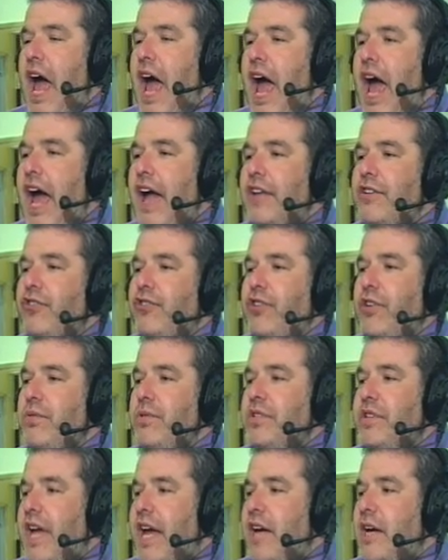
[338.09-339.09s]
And she
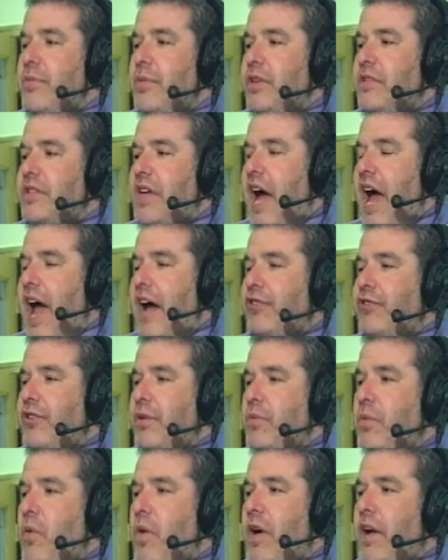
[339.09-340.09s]
was able to
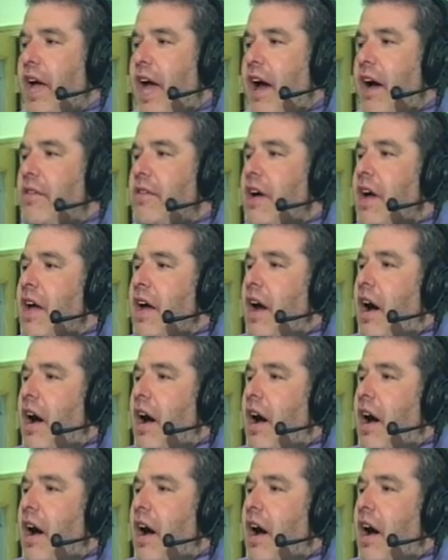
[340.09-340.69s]
actually walk out